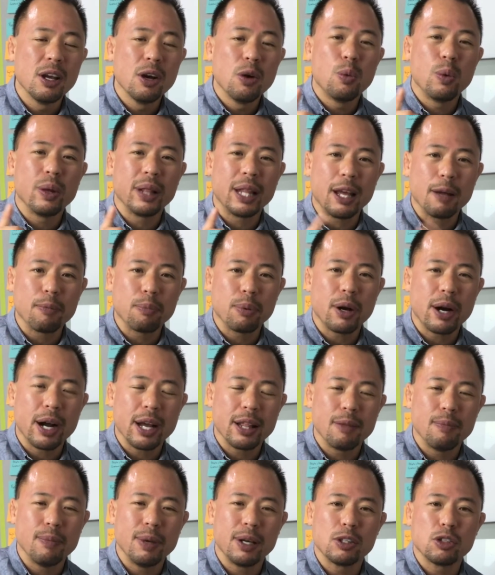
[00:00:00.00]
when they apply
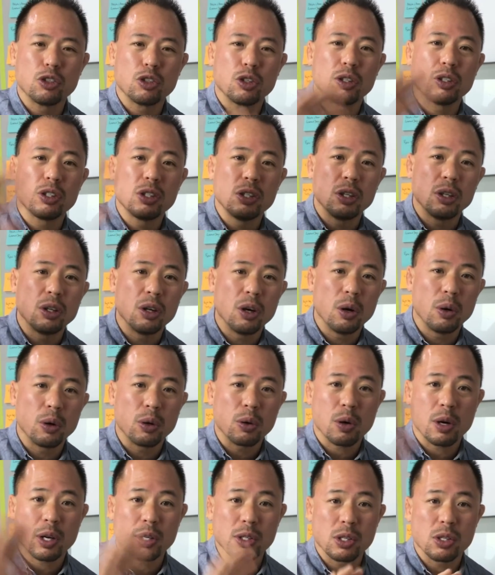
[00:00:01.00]
the mixture to go
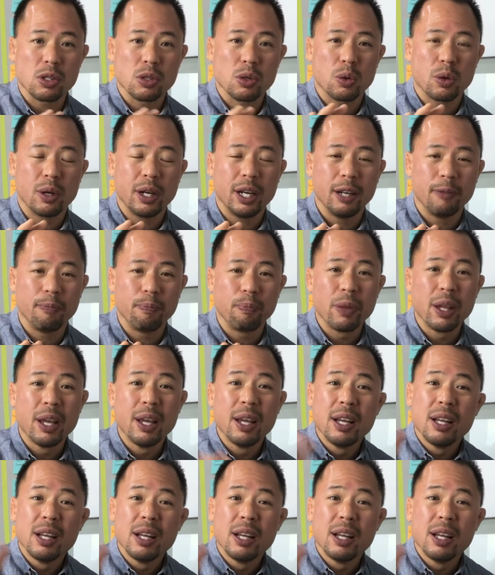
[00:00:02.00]
across the screen.